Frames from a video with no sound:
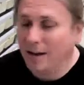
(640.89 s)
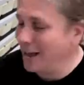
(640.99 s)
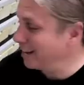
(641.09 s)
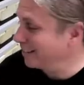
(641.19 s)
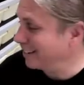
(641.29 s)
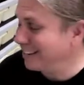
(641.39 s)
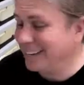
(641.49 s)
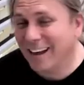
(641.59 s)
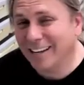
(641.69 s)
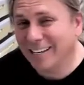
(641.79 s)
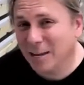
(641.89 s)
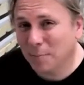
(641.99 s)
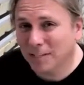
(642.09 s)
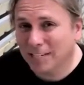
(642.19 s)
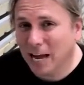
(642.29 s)
eggs, you gotta
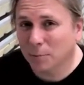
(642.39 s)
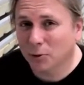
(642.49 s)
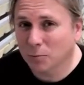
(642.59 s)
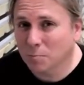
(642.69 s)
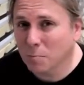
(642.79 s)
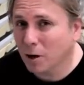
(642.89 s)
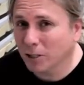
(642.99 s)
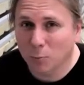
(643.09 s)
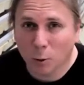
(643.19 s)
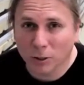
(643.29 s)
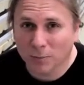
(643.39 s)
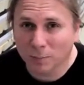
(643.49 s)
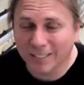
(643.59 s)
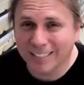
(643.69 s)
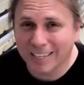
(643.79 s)
keep the temperature much more
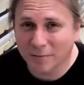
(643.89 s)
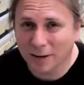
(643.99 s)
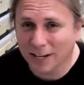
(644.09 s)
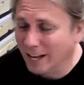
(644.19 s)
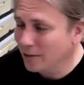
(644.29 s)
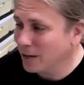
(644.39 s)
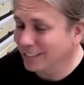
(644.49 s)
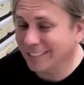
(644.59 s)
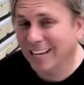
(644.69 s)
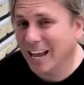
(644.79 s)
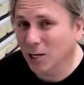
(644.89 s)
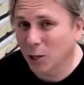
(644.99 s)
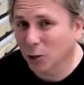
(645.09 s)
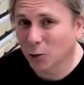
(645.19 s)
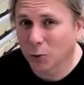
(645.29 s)
specific than, say, a
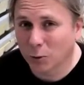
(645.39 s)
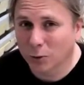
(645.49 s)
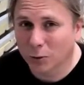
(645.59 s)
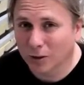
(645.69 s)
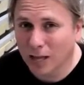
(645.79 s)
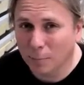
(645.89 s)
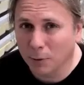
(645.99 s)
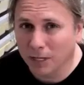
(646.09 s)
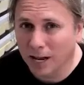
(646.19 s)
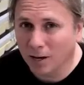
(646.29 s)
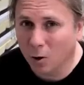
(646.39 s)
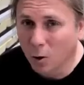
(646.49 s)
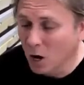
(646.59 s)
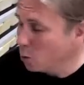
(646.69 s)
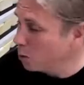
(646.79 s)
colubrid or a leopard gecko.
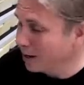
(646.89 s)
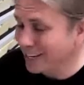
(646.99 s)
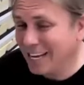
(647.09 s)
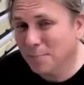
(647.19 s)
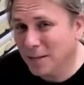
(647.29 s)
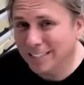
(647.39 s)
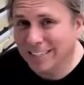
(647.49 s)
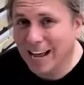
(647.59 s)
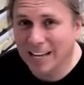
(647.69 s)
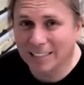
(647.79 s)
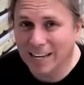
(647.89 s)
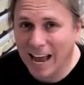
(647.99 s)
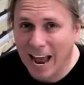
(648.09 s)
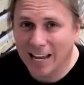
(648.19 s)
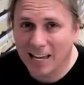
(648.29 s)
We wanna keep these guys at
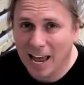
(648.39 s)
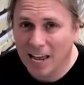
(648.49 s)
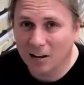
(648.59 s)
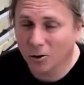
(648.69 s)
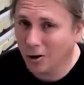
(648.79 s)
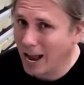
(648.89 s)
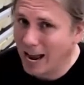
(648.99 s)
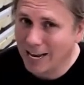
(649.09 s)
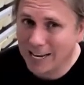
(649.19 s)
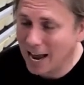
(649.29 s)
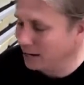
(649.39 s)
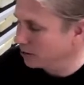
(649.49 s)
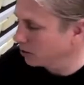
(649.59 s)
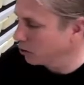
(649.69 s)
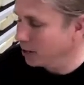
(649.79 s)
88 or 89
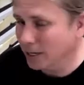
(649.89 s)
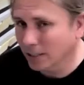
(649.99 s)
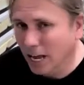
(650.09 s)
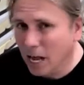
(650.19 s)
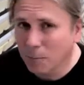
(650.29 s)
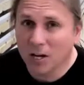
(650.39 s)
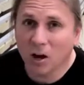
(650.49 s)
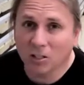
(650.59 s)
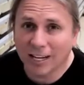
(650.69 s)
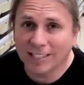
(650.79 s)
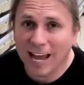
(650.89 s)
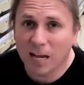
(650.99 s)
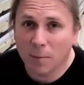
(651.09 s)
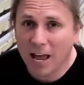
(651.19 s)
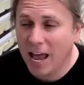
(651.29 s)
degrees. And because I
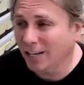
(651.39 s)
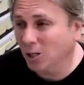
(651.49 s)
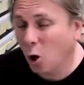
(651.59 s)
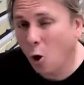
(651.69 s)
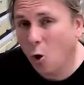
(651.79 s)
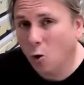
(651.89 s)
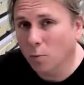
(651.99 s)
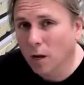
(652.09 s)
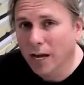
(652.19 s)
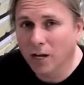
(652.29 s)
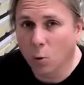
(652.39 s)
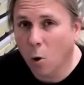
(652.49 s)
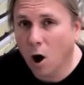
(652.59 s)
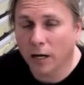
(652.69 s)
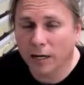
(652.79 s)
take my eggs home in a
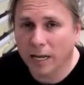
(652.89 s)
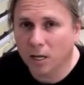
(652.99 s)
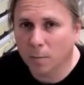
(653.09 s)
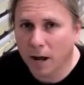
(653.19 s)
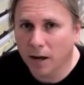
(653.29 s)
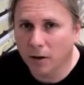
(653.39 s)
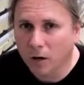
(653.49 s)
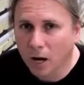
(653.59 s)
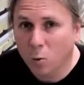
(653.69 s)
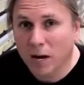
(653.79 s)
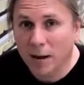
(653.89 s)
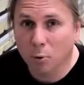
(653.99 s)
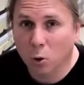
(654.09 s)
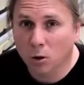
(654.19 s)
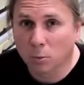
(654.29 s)
walk-in incubator, when I
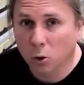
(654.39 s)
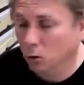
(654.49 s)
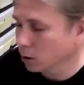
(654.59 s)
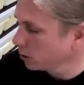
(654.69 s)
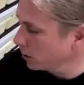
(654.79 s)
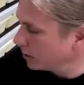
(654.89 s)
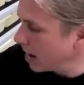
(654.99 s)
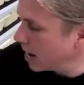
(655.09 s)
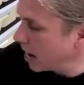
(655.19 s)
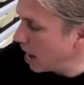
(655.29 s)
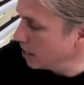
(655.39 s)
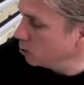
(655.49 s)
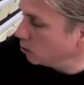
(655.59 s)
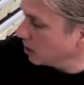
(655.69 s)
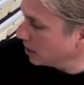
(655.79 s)
pull them earlier in the day, I
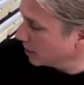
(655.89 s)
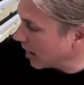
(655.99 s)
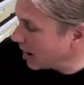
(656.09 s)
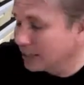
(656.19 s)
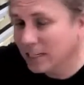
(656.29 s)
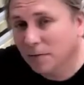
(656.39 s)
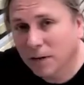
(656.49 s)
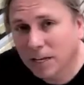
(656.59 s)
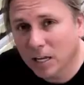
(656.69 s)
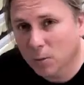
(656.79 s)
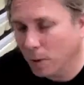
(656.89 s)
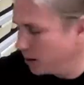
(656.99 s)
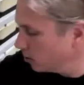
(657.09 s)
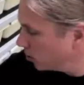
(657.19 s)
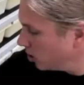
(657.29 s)
use these scientific
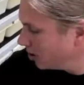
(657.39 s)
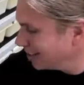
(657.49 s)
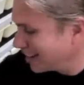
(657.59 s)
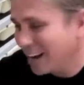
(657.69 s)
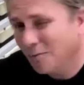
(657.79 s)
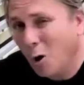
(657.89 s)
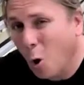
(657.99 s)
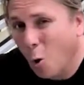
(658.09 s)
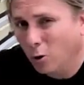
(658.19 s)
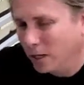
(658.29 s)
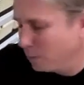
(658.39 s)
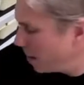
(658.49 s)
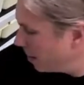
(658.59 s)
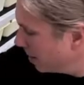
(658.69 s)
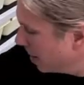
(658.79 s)
incubators just as kind of a holding
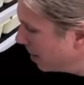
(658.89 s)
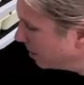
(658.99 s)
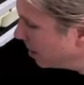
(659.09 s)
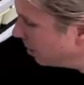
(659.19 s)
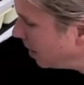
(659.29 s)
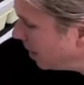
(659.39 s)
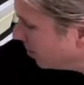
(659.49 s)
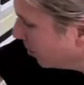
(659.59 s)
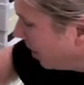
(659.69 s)
pen until later.